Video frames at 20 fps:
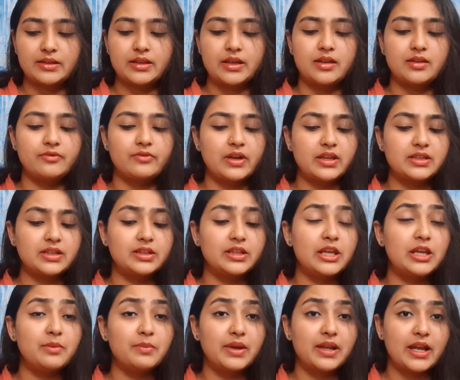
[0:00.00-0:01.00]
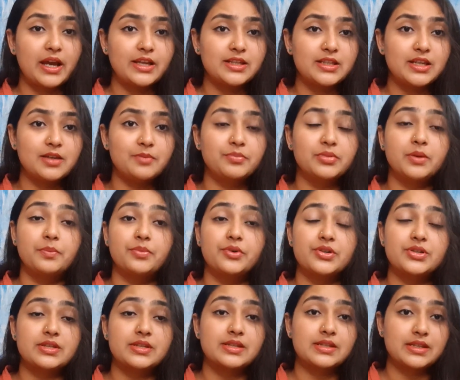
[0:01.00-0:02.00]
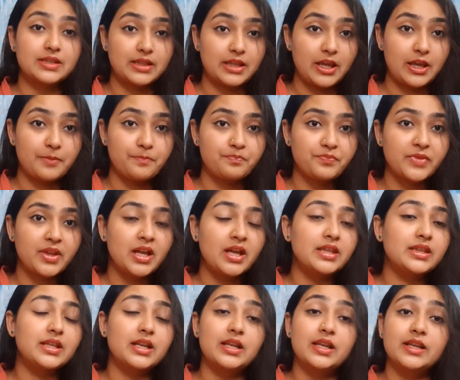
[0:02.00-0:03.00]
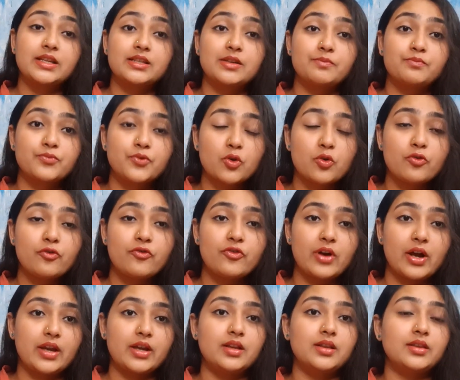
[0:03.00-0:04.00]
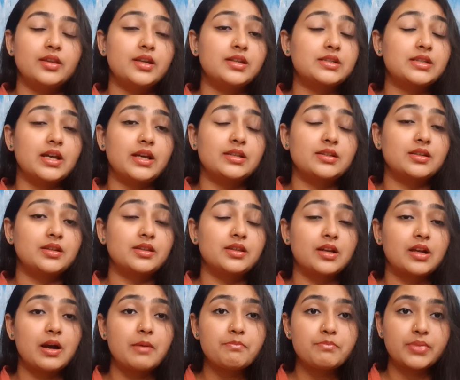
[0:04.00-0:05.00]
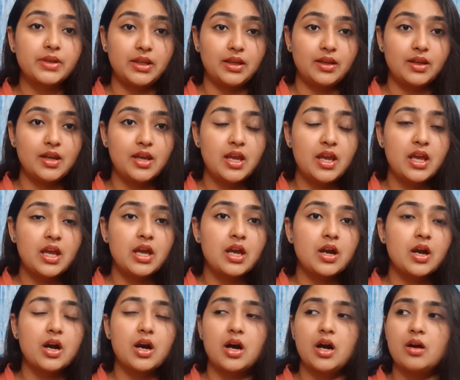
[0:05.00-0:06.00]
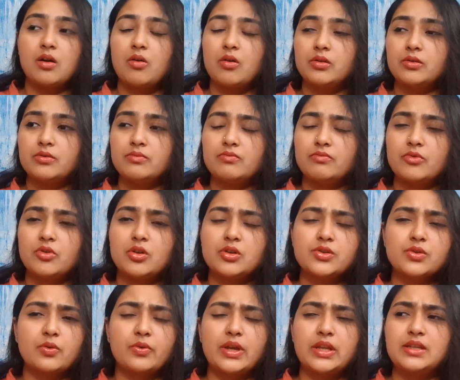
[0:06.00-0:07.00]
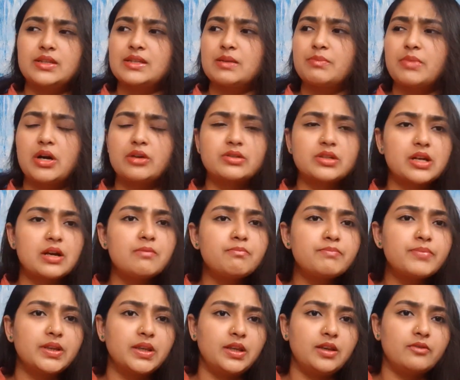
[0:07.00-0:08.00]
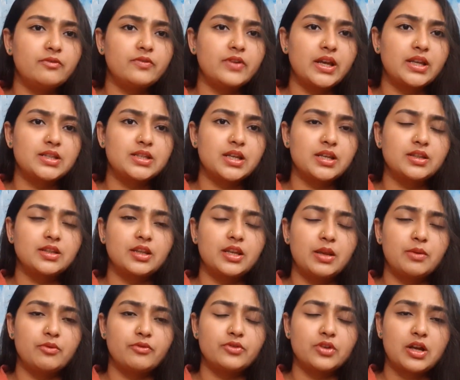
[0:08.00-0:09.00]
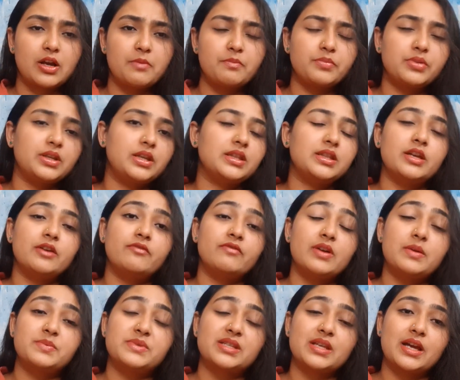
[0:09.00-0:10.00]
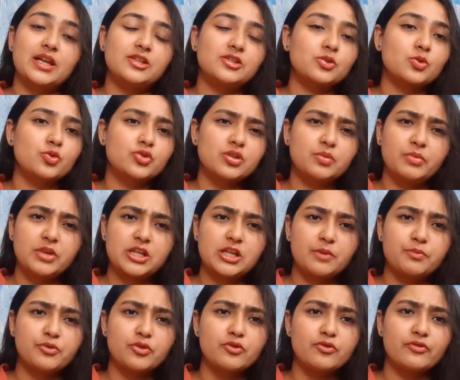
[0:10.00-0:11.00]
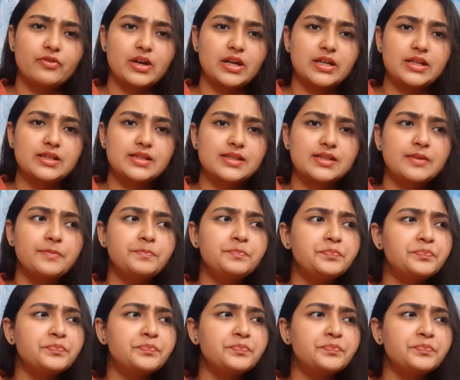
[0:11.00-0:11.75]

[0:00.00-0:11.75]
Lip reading: then finding the email ID, the person's name, their LinkedIn profile, their title in the company. Also, when it's about a company, finding the name of the company, their website, social media profiles,